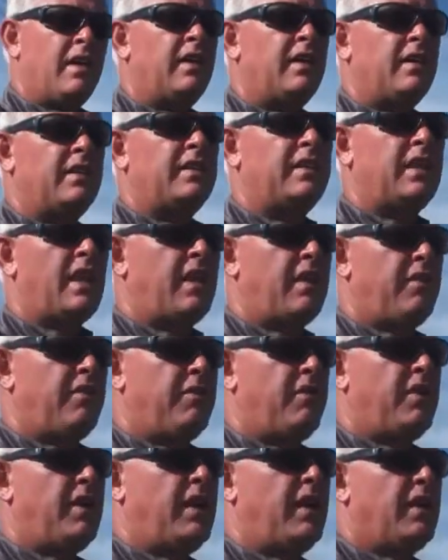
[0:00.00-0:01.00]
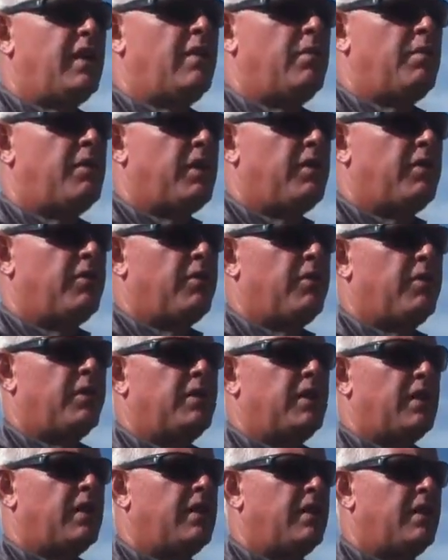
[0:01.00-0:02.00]
I just add very little bit of
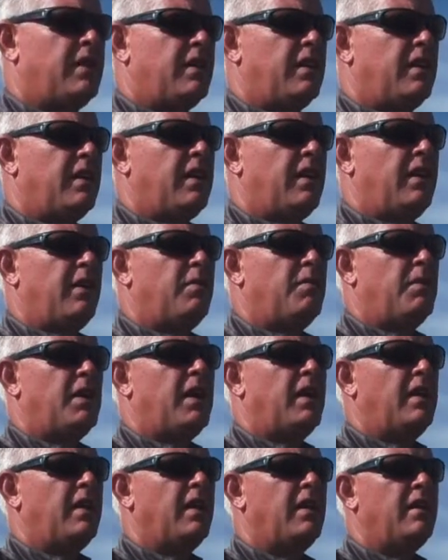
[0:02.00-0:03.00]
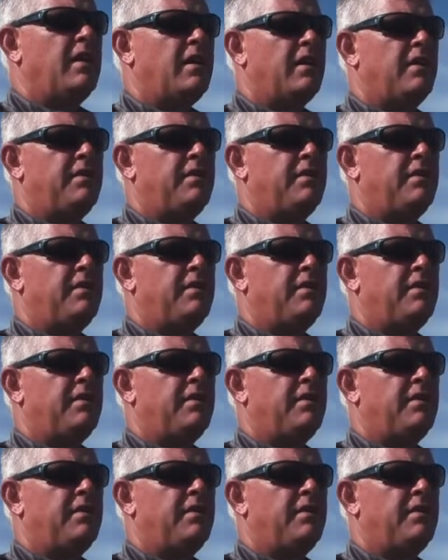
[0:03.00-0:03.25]
water, and then you bind that.